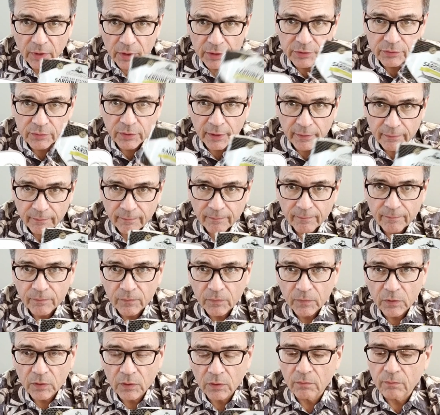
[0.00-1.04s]
Brunswick.
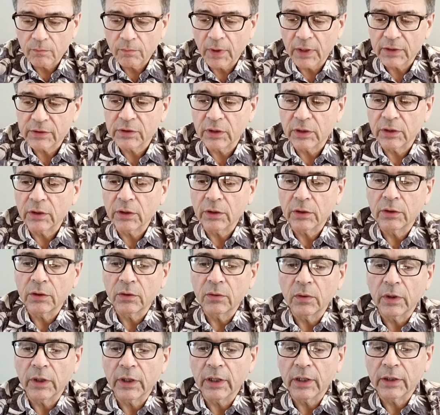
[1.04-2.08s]
Best thing you can
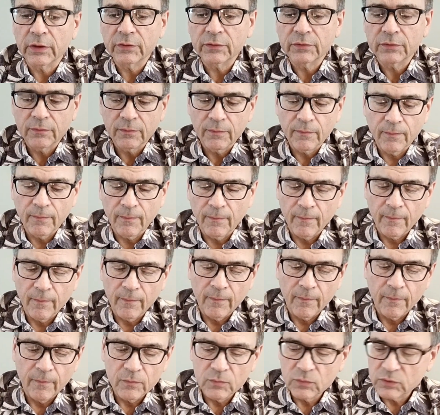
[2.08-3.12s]
do, I guess.
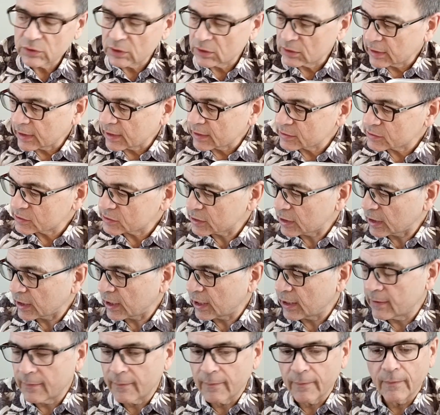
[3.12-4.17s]
Set that
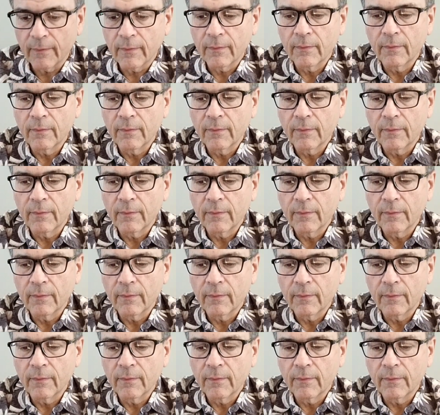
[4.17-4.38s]
aside.